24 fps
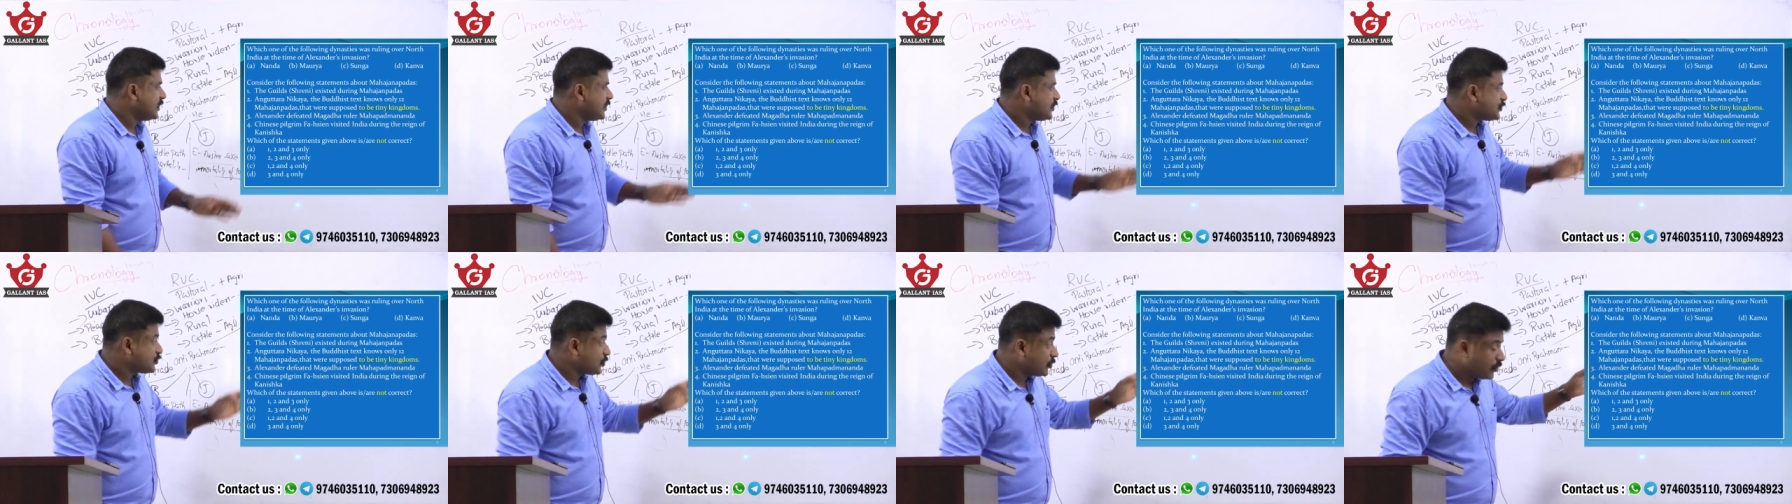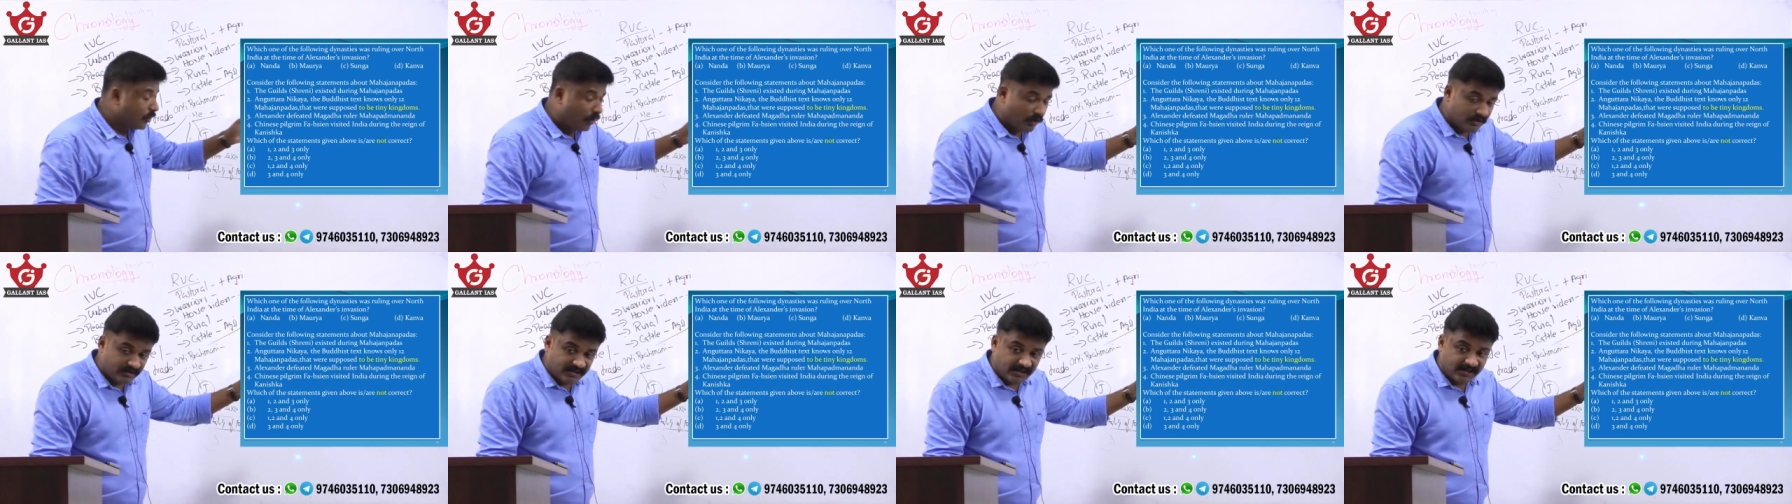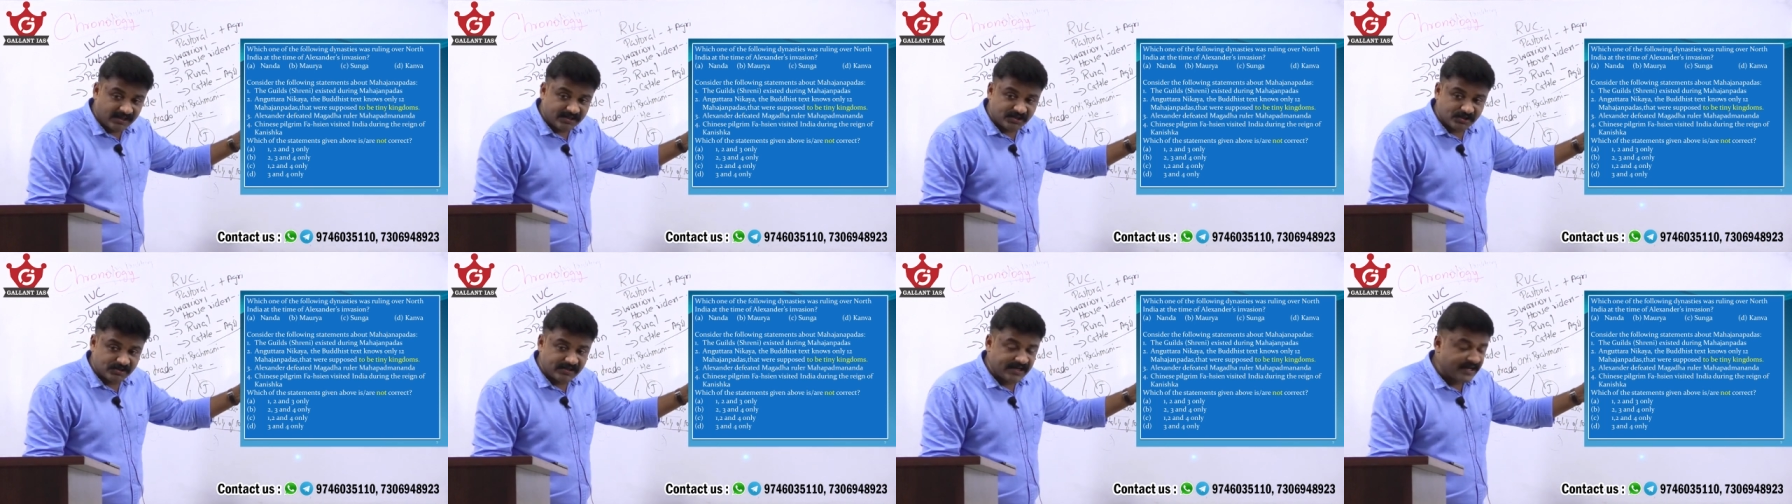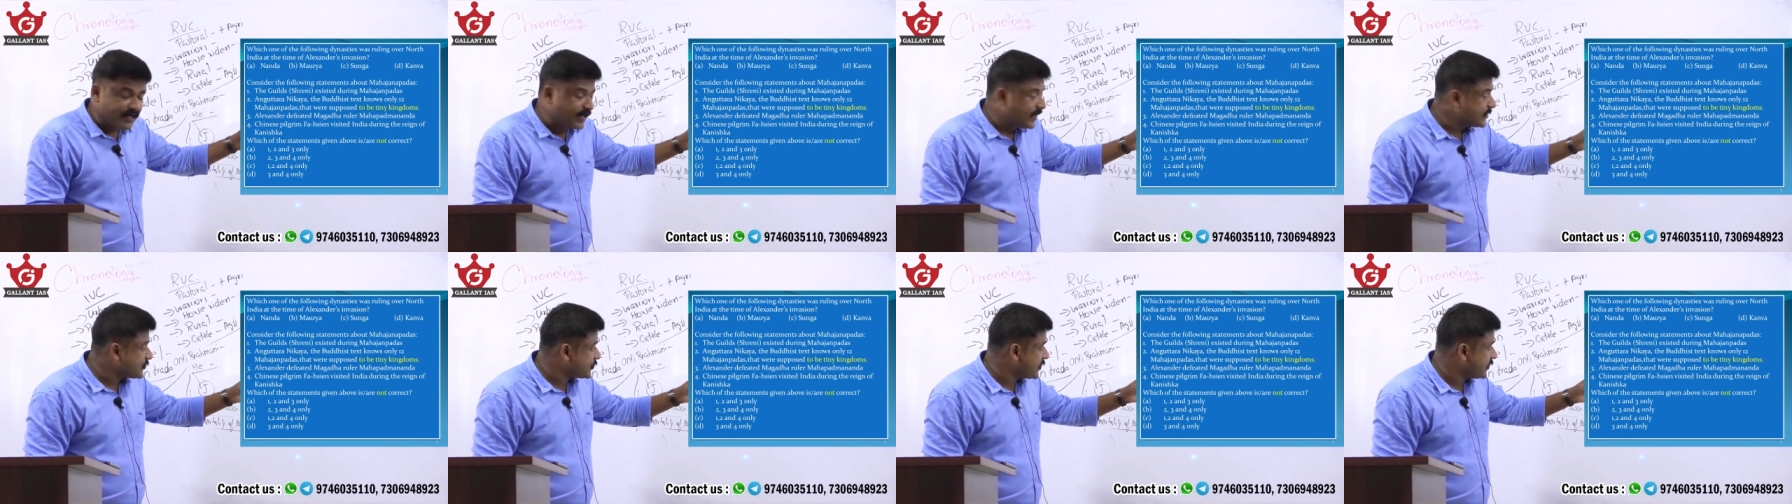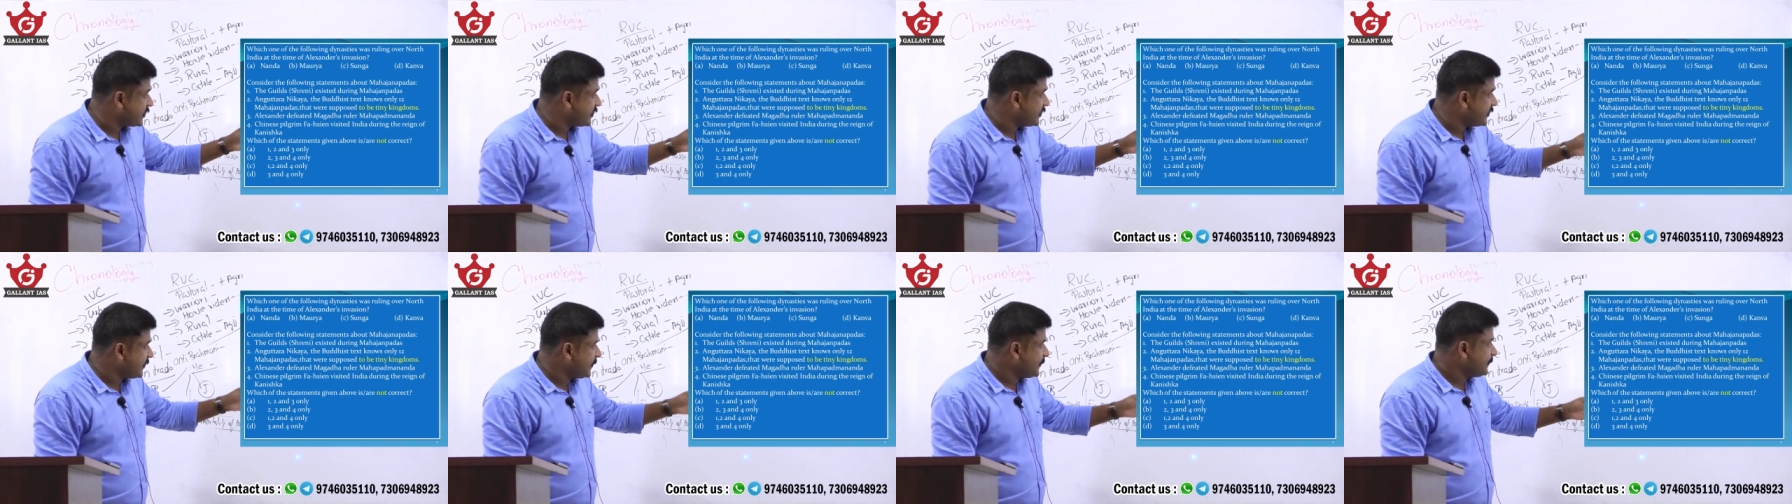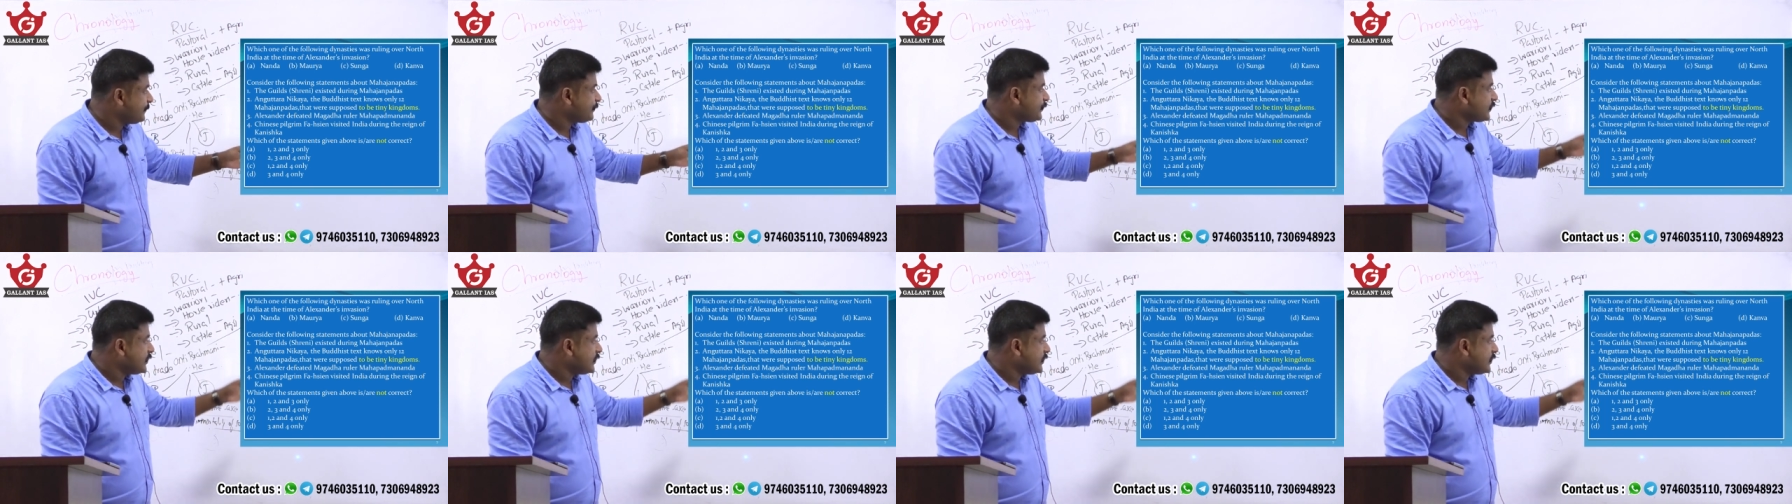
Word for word: So not correct they are asking here.